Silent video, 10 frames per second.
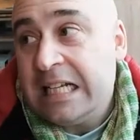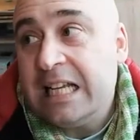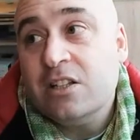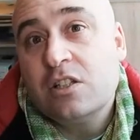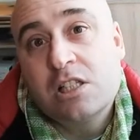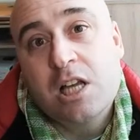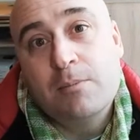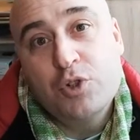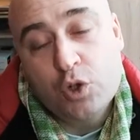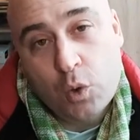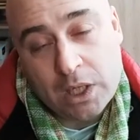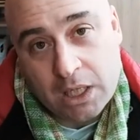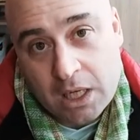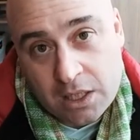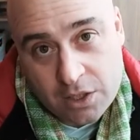in subsequent
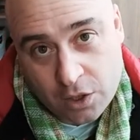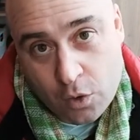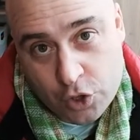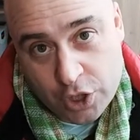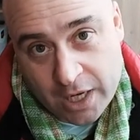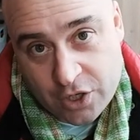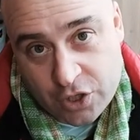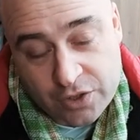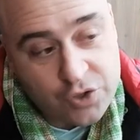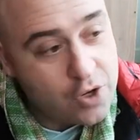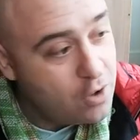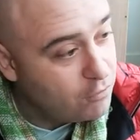negotiations.